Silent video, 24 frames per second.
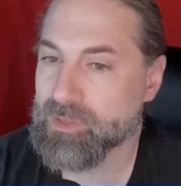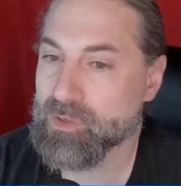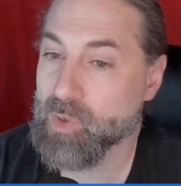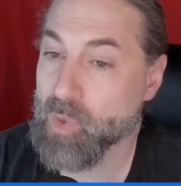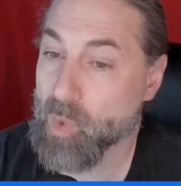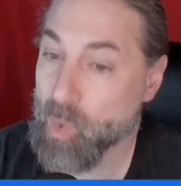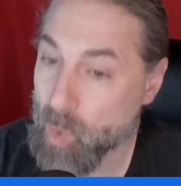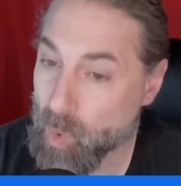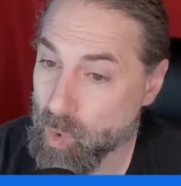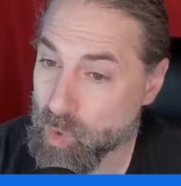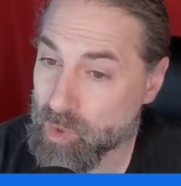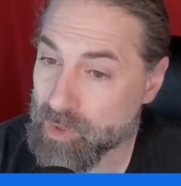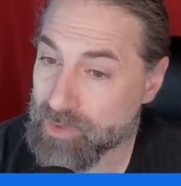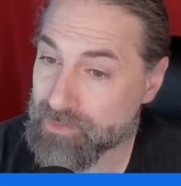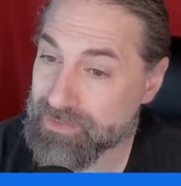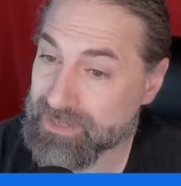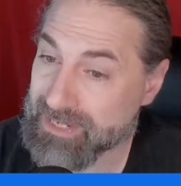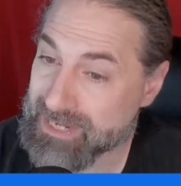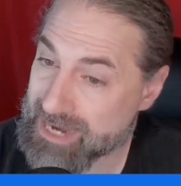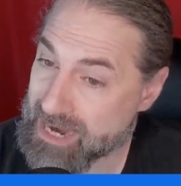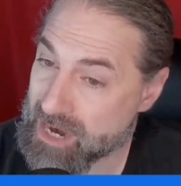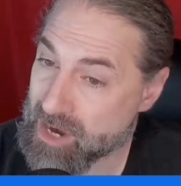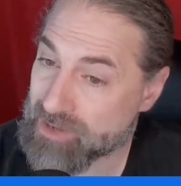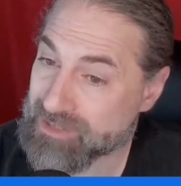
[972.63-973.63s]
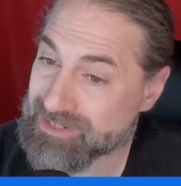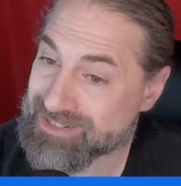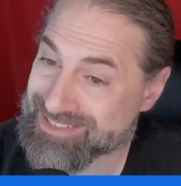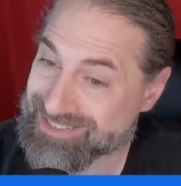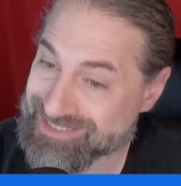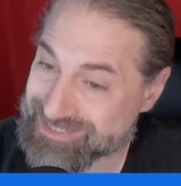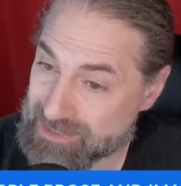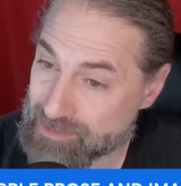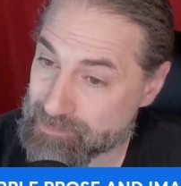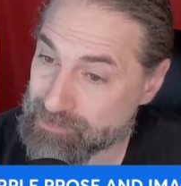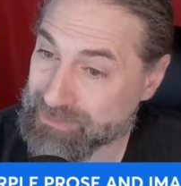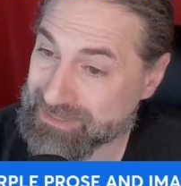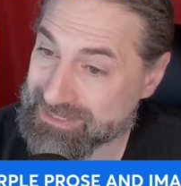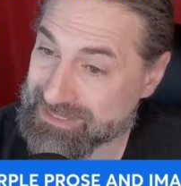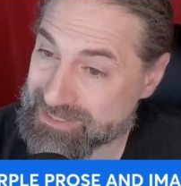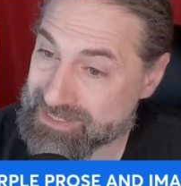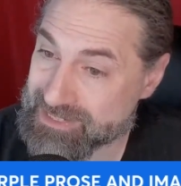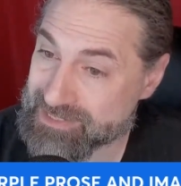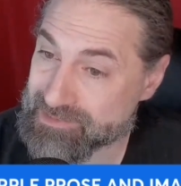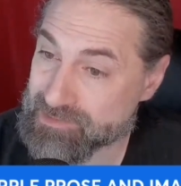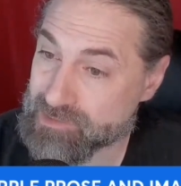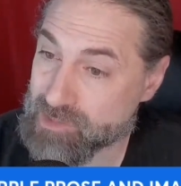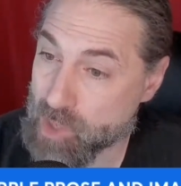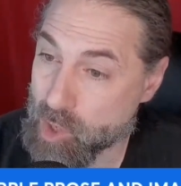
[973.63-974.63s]
or the character simply
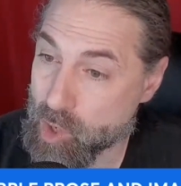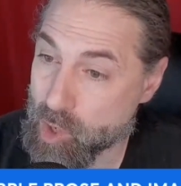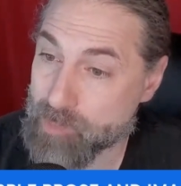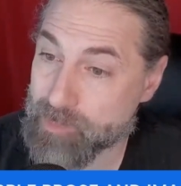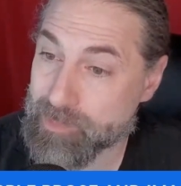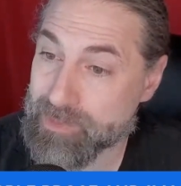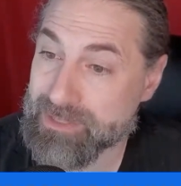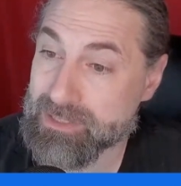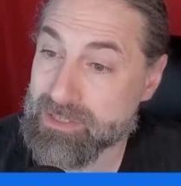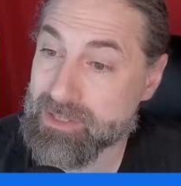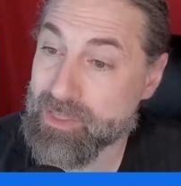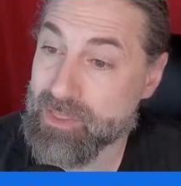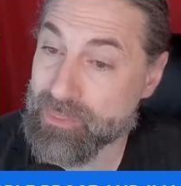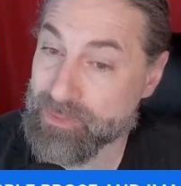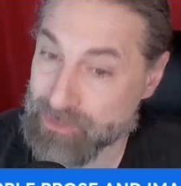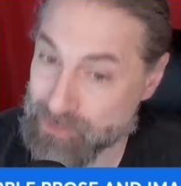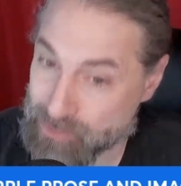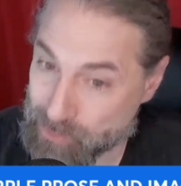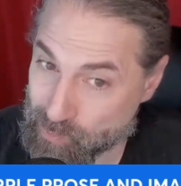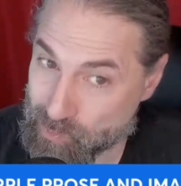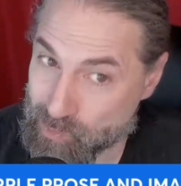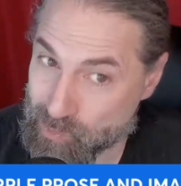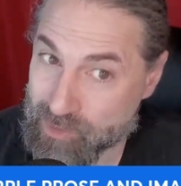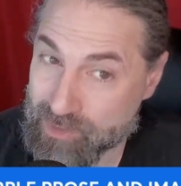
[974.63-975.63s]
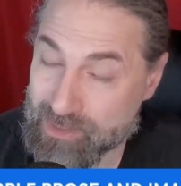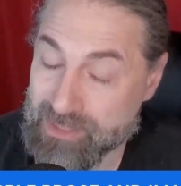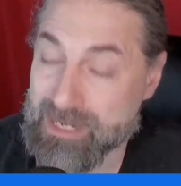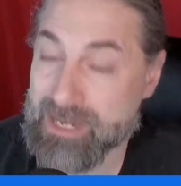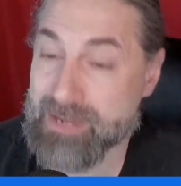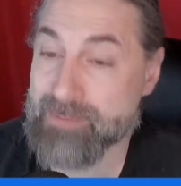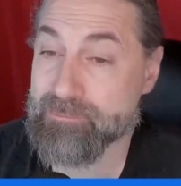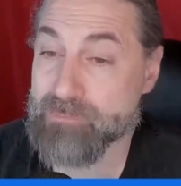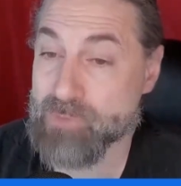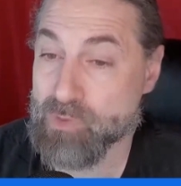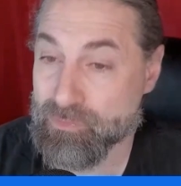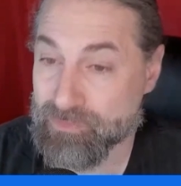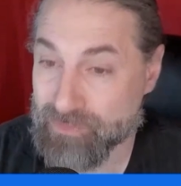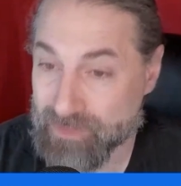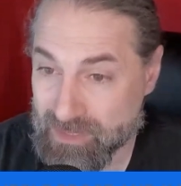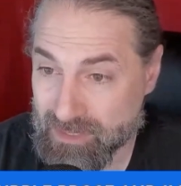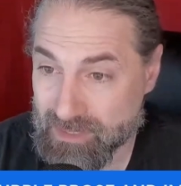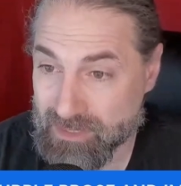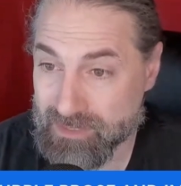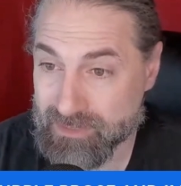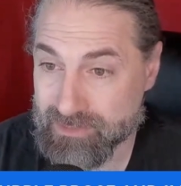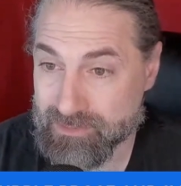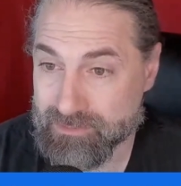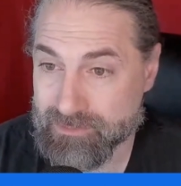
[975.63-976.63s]
needs to open the door and move
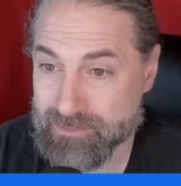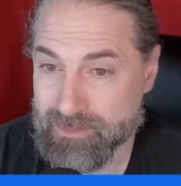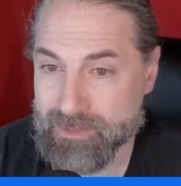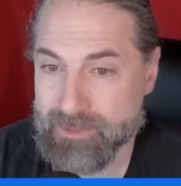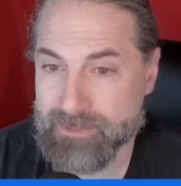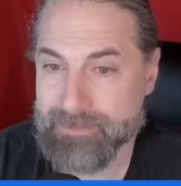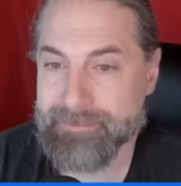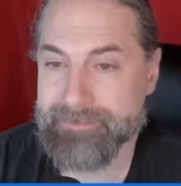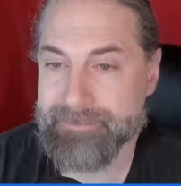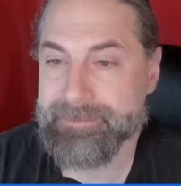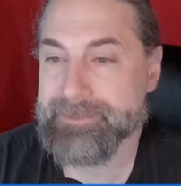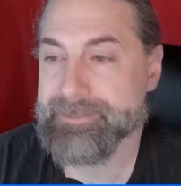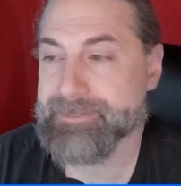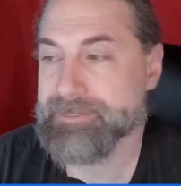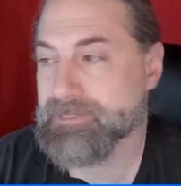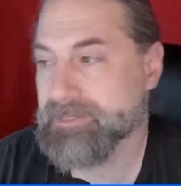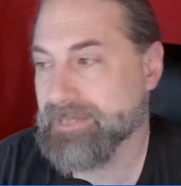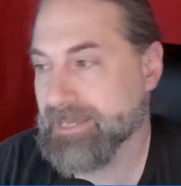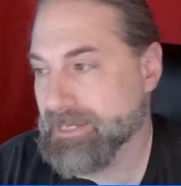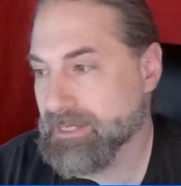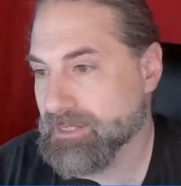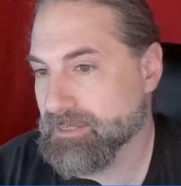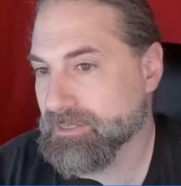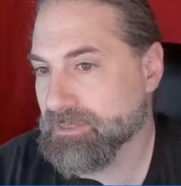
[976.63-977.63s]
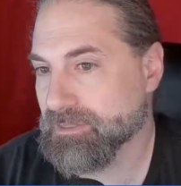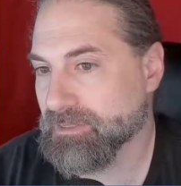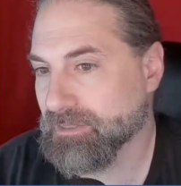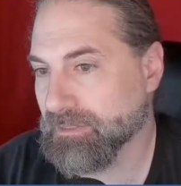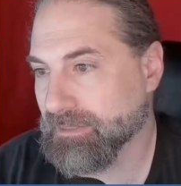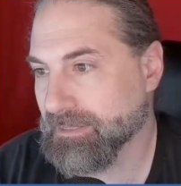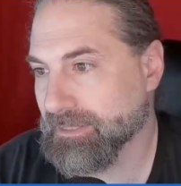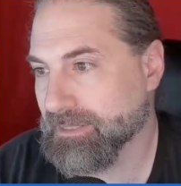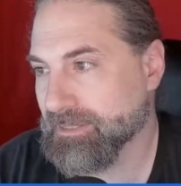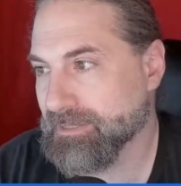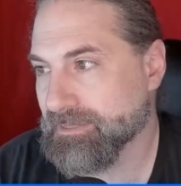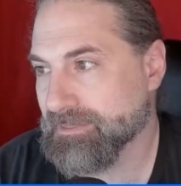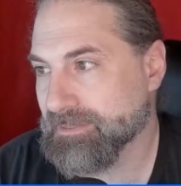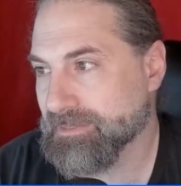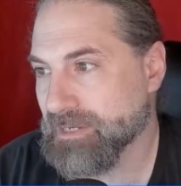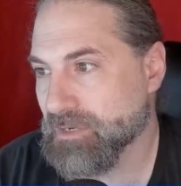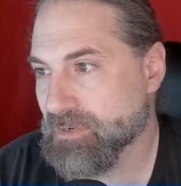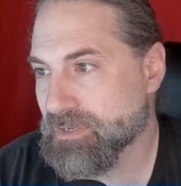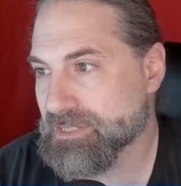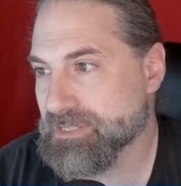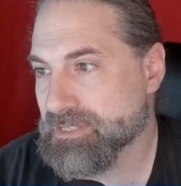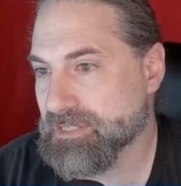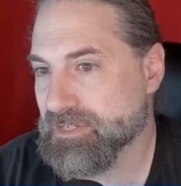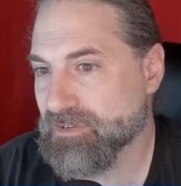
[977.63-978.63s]
on. See,
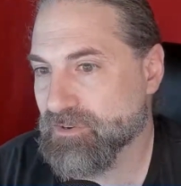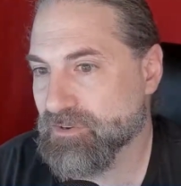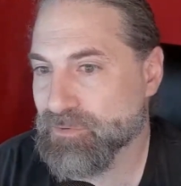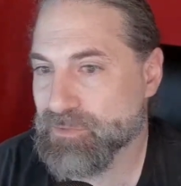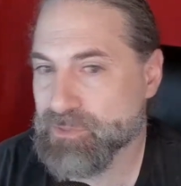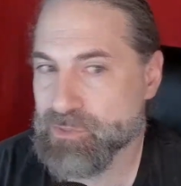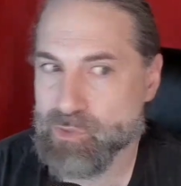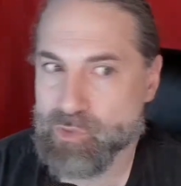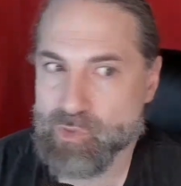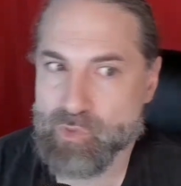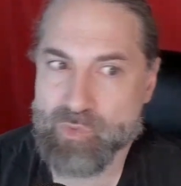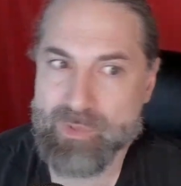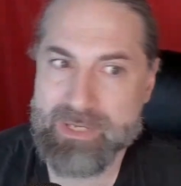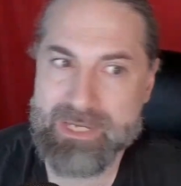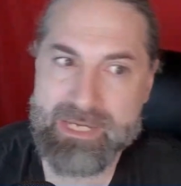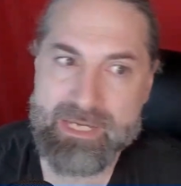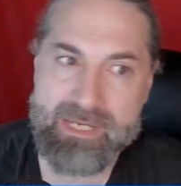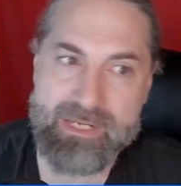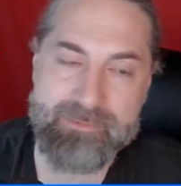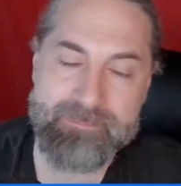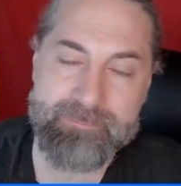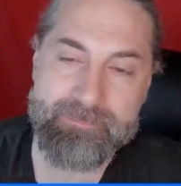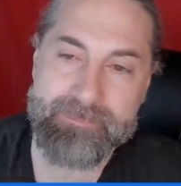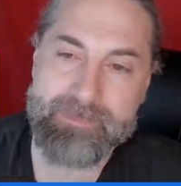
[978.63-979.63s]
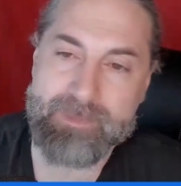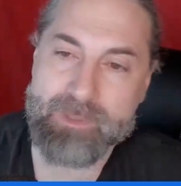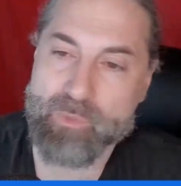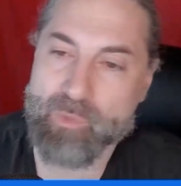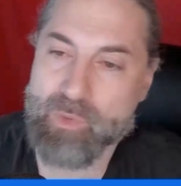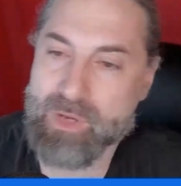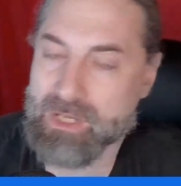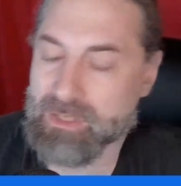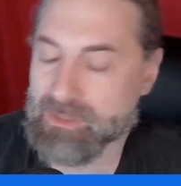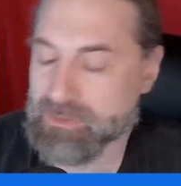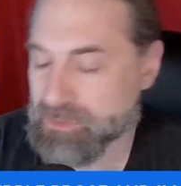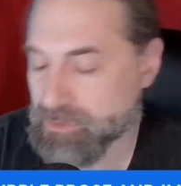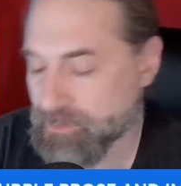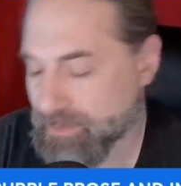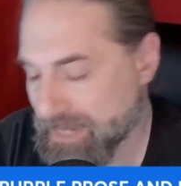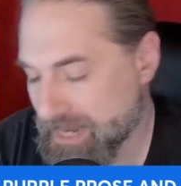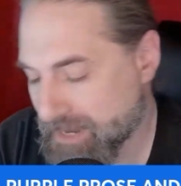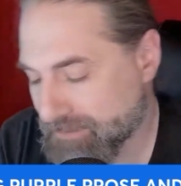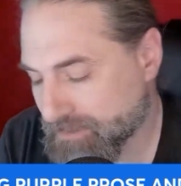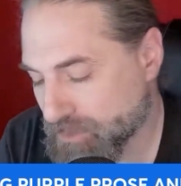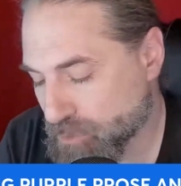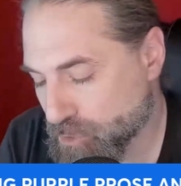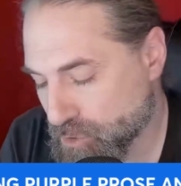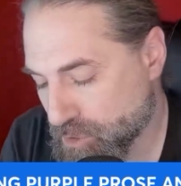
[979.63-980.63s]
there is a difference between, well, do we
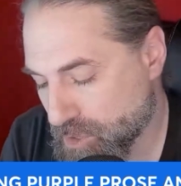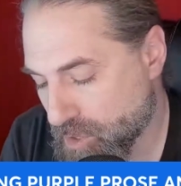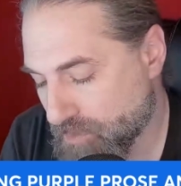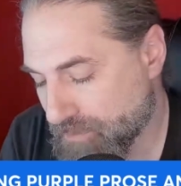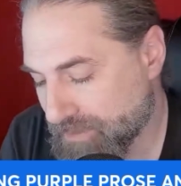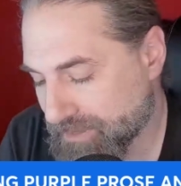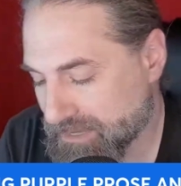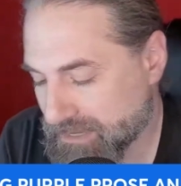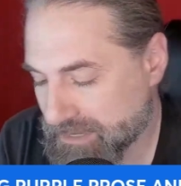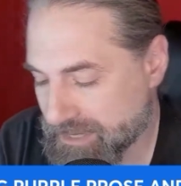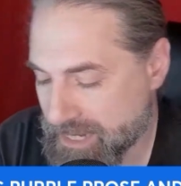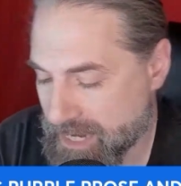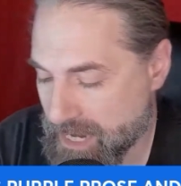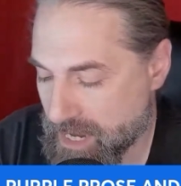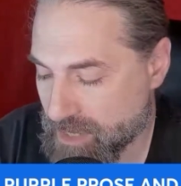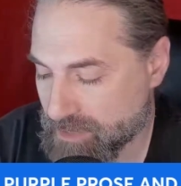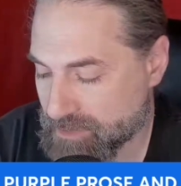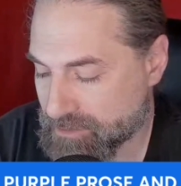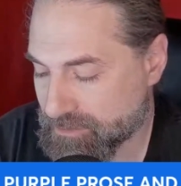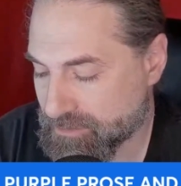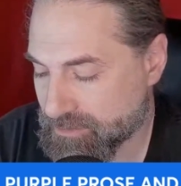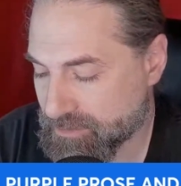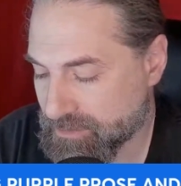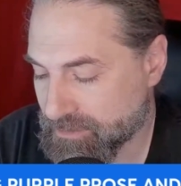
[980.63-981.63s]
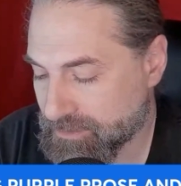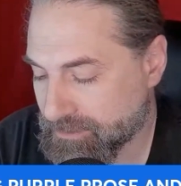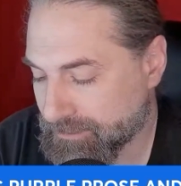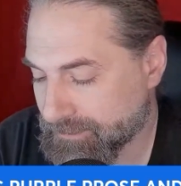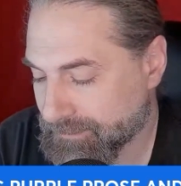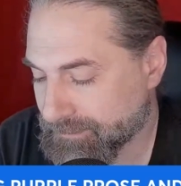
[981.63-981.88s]
have to show that the character